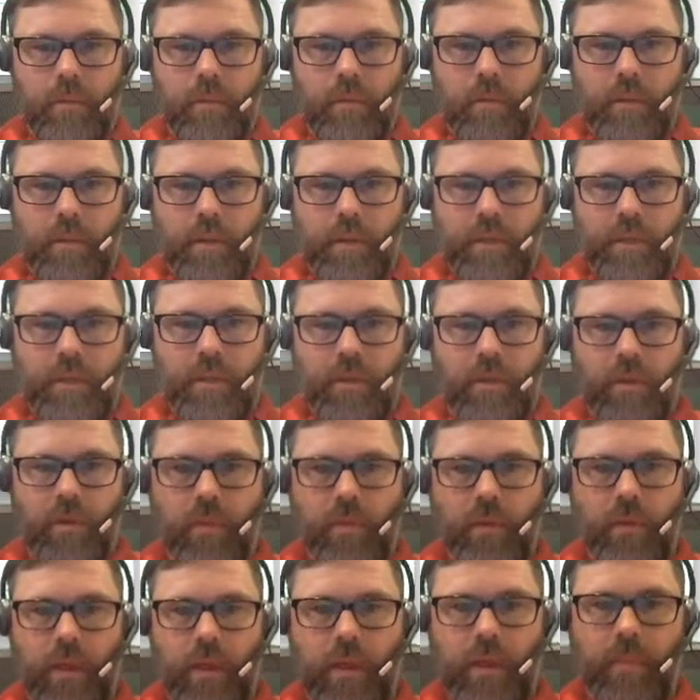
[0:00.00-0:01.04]
right?
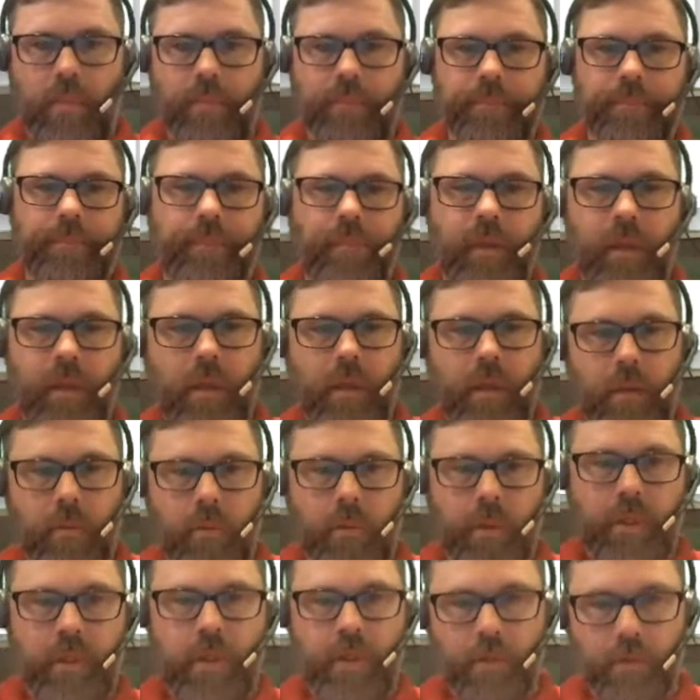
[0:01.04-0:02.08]
So here
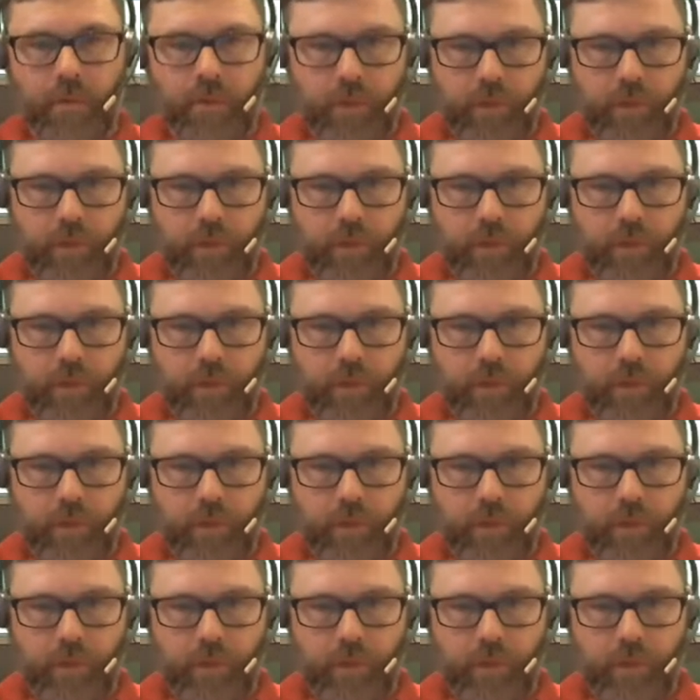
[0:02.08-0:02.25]
we go.